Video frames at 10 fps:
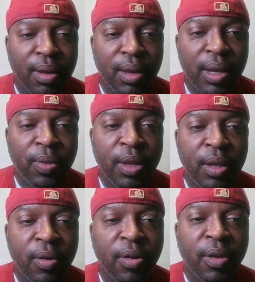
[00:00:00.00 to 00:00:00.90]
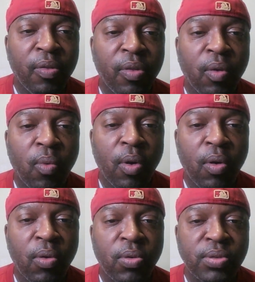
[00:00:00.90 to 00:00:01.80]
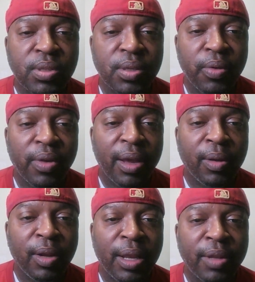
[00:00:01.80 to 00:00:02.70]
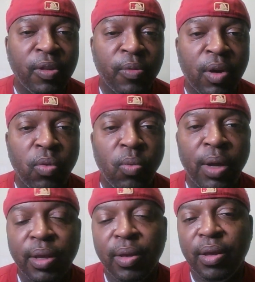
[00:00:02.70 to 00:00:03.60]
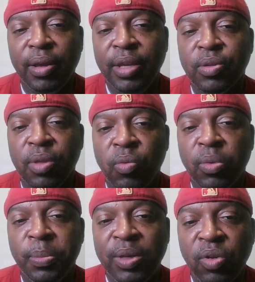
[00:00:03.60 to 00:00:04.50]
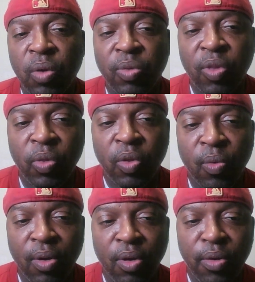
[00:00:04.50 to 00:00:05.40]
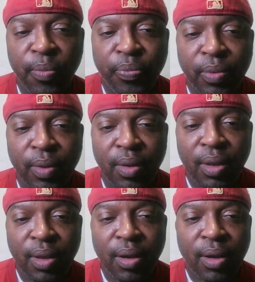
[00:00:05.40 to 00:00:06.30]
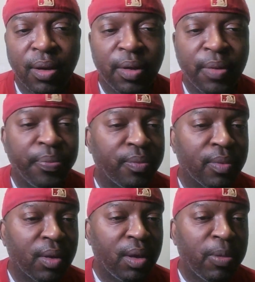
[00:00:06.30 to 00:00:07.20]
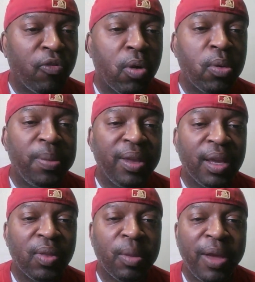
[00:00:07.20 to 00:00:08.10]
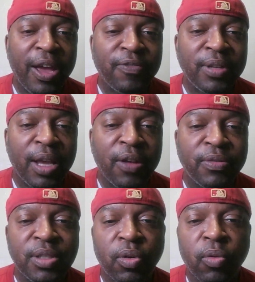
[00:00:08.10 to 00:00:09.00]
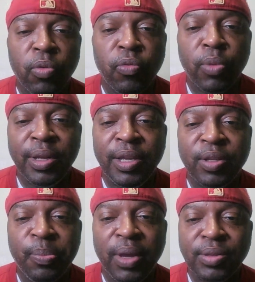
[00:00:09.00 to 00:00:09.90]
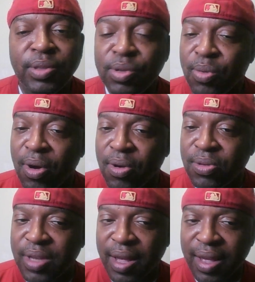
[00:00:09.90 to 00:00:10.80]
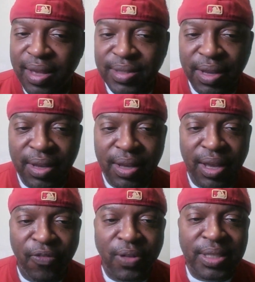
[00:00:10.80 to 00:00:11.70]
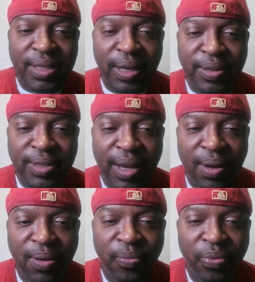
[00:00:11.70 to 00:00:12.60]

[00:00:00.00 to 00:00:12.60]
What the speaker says: and then I'm gonna give them roles and let them know what each of them will be doing within the role. Um, Before we begin the math task, your group will need to pick two roles, guys. A facilitator.